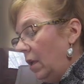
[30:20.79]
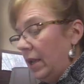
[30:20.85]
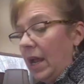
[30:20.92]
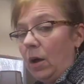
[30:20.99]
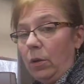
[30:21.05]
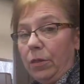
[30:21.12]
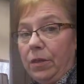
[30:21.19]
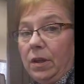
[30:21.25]

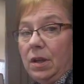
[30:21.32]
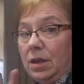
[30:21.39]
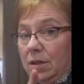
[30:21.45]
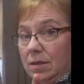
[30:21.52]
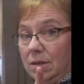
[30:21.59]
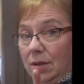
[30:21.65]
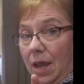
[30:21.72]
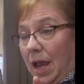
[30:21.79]
Now
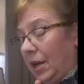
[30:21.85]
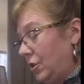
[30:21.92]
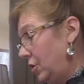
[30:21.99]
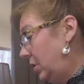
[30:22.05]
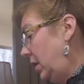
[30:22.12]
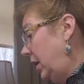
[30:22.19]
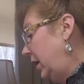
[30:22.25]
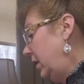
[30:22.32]
this,
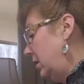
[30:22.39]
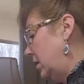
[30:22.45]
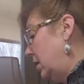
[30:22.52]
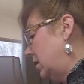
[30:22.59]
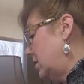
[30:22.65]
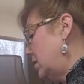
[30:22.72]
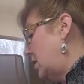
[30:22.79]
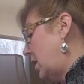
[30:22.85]
actually,
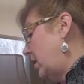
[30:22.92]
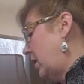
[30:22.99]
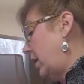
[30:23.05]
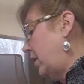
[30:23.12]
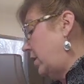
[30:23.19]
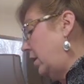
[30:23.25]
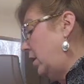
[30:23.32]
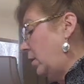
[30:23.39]
now that
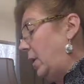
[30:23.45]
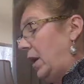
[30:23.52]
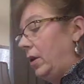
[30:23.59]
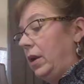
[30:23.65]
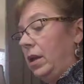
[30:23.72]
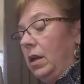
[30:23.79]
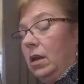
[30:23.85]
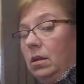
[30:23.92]
I think
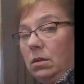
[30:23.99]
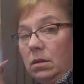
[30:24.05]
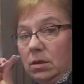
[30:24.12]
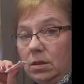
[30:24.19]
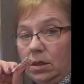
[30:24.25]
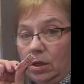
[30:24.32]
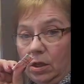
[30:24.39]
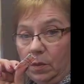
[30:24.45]
about it, this
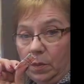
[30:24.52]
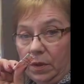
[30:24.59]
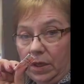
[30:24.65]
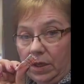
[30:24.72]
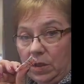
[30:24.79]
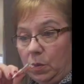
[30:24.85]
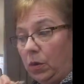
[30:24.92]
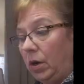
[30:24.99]
is a good
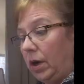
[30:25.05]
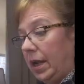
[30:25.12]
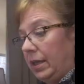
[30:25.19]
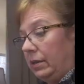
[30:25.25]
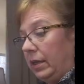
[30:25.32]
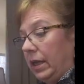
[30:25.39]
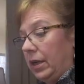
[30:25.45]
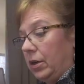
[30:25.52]
place where a
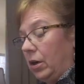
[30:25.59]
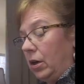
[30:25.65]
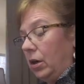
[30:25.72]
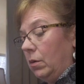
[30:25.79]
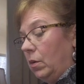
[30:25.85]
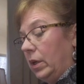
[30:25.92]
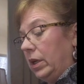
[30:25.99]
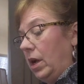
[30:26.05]
leader
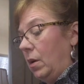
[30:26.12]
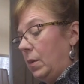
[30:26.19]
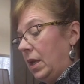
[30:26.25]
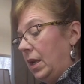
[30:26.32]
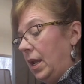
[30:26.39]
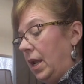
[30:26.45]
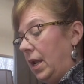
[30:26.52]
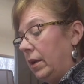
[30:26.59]
would come
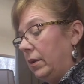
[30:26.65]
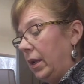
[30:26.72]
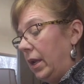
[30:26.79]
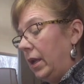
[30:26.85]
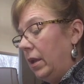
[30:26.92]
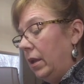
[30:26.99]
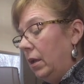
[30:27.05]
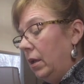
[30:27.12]
in
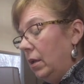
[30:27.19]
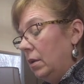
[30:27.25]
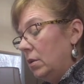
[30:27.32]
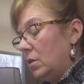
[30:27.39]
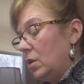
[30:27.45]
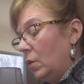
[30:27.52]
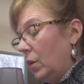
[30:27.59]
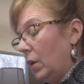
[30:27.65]
handy.
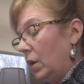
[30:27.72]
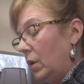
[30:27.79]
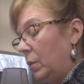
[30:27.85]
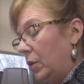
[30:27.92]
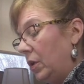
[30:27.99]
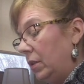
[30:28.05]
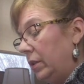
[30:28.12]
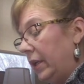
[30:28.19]
So we're going to
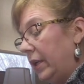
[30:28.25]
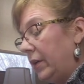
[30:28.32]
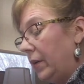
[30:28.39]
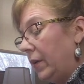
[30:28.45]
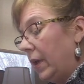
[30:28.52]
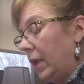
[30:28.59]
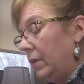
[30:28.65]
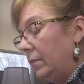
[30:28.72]
put a
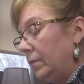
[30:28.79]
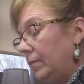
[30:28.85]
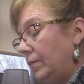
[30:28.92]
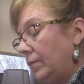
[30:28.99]
leader in,